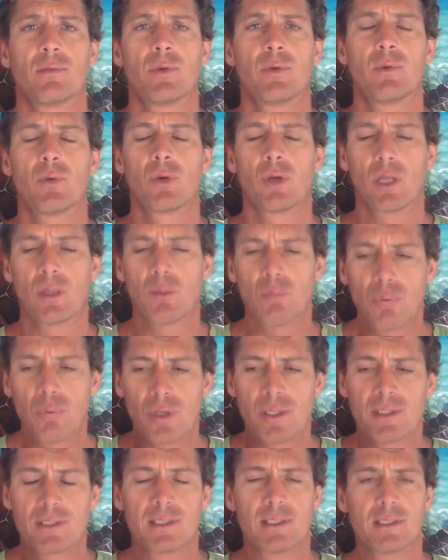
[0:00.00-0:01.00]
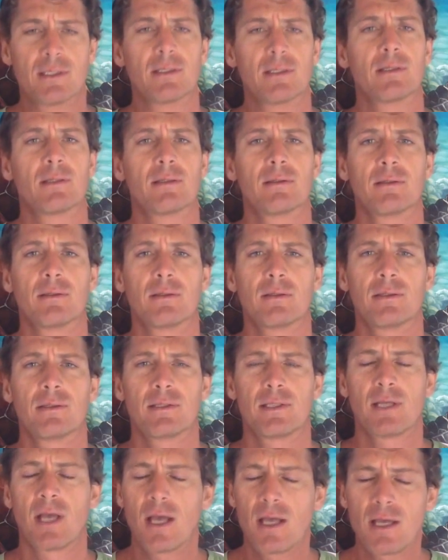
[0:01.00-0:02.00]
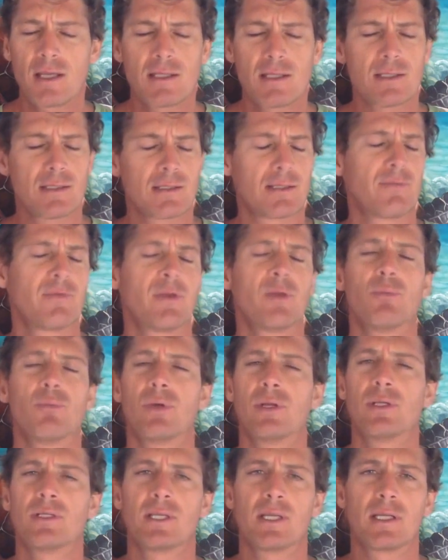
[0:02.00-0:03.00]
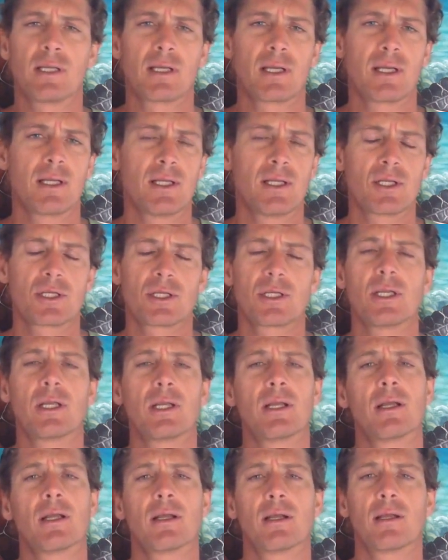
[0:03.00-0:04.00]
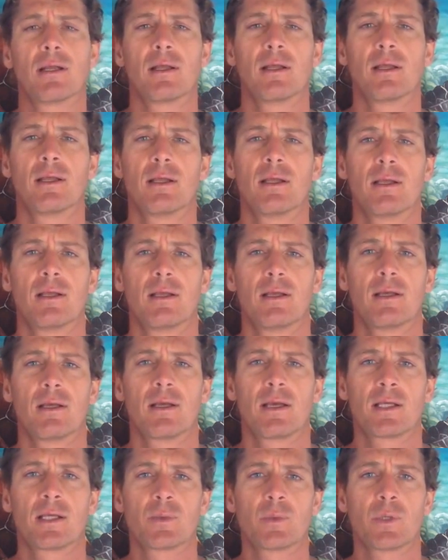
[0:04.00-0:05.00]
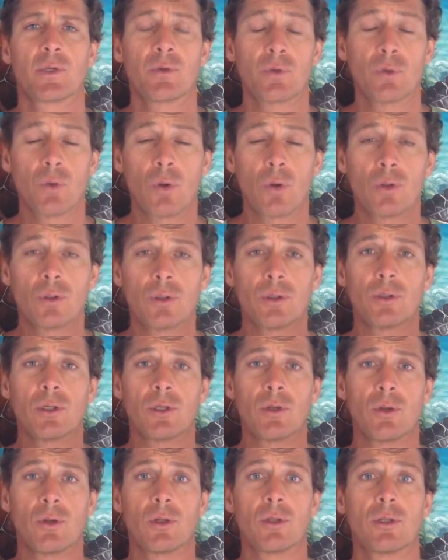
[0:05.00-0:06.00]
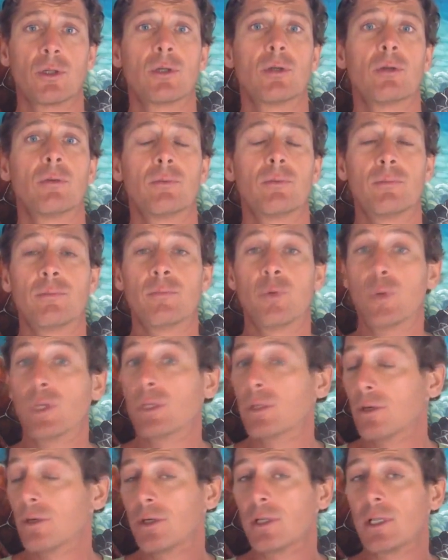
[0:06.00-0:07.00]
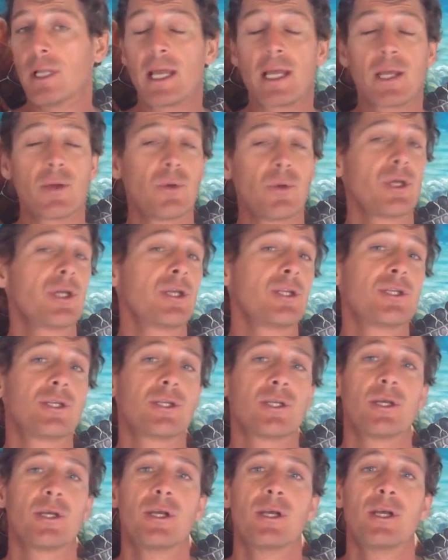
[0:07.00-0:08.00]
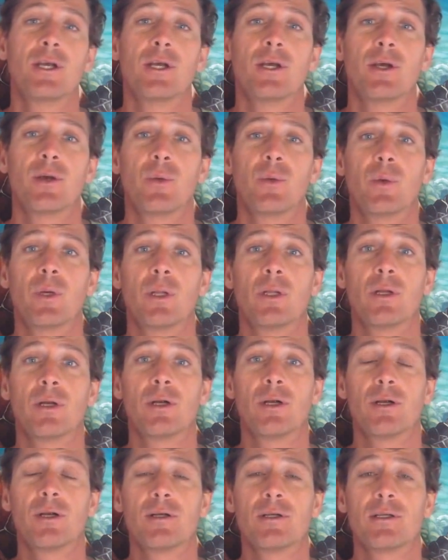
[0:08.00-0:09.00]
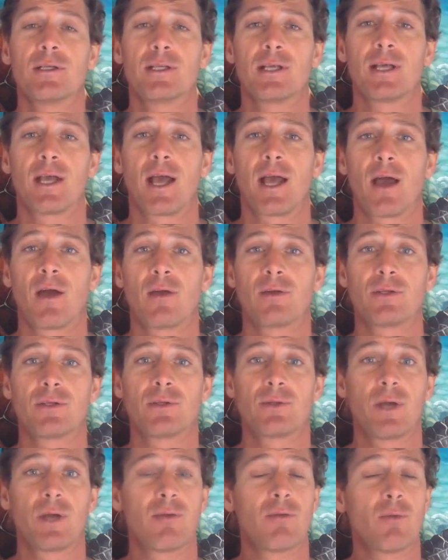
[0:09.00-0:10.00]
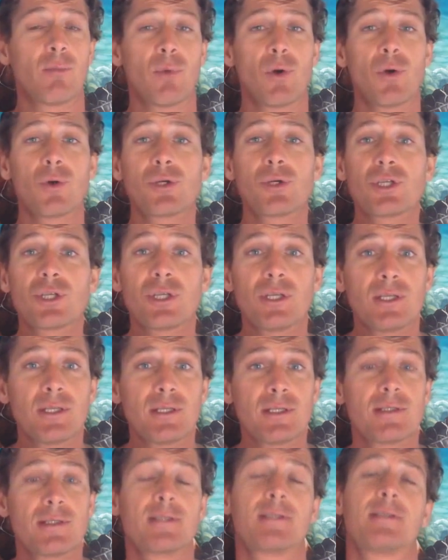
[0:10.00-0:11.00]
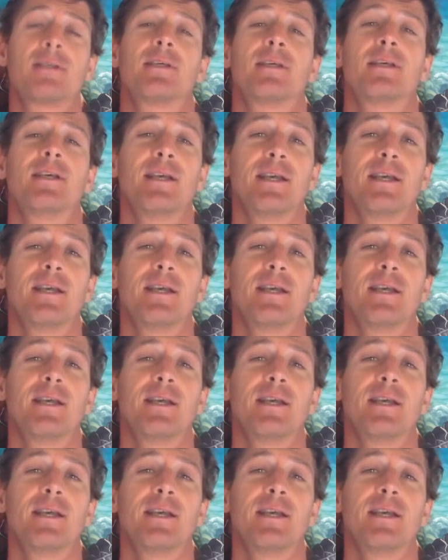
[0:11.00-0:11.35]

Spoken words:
We were imprinted, tons of imprinting and conditioning. As we grew older and older, we learned language, we learned how to have emotions,